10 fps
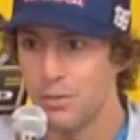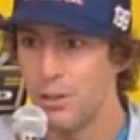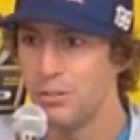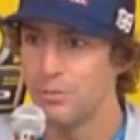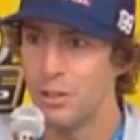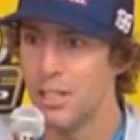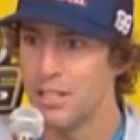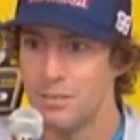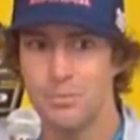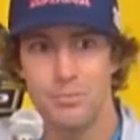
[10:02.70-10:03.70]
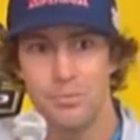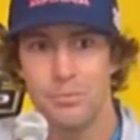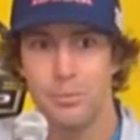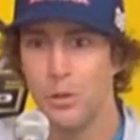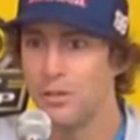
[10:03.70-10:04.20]
foot really doesn't
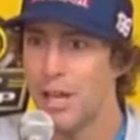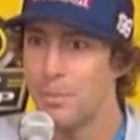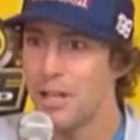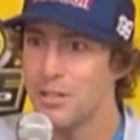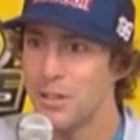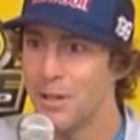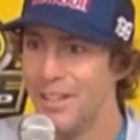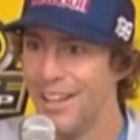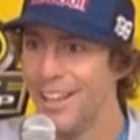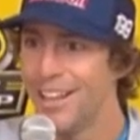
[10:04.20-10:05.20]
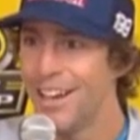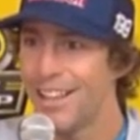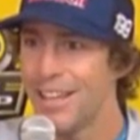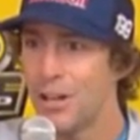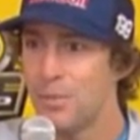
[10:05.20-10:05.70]
move that much. So I
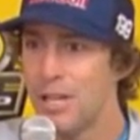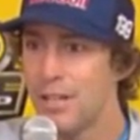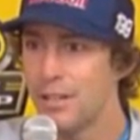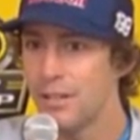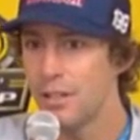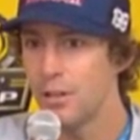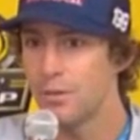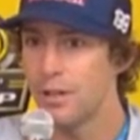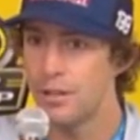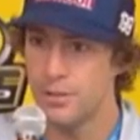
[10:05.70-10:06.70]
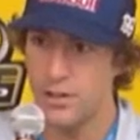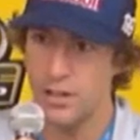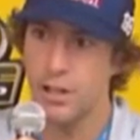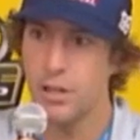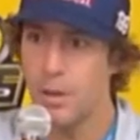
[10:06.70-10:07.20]
think it'll be, you know, the
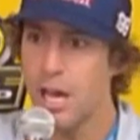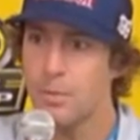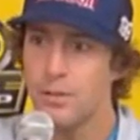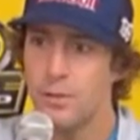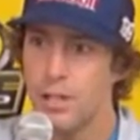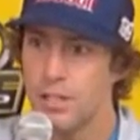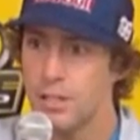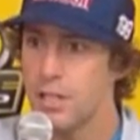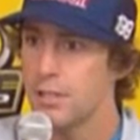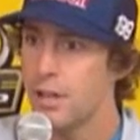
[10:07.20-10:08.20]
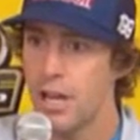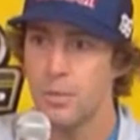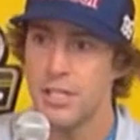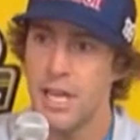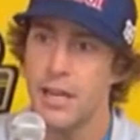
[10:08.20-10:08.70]
feeling on the bottom of the foot is
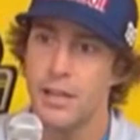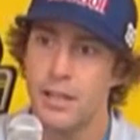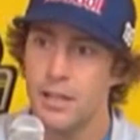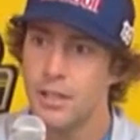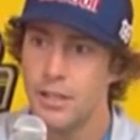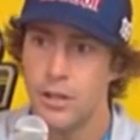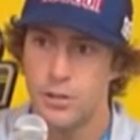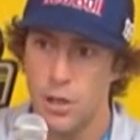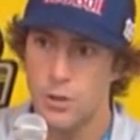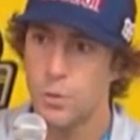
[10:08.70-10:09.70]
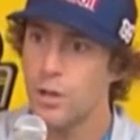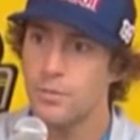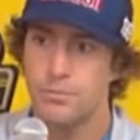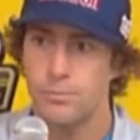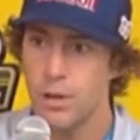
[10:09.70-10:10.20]
100%. You know, toes work
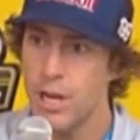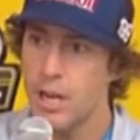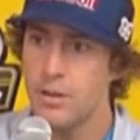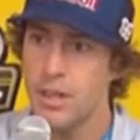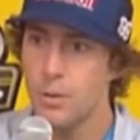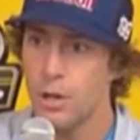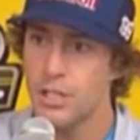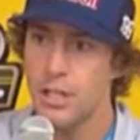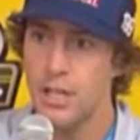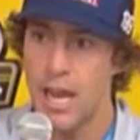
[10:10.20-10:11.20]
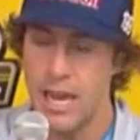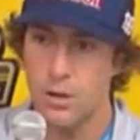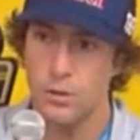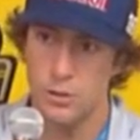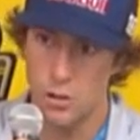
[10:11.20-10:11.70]
great, everything works good.
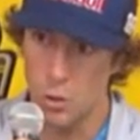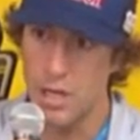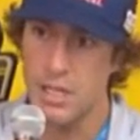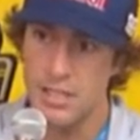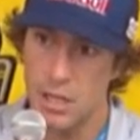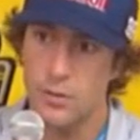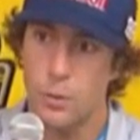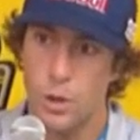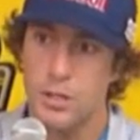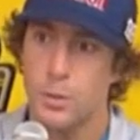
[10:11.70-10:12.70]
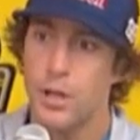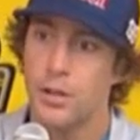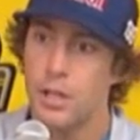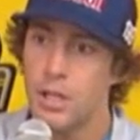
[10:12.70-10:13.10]
Ankle joint itself works well.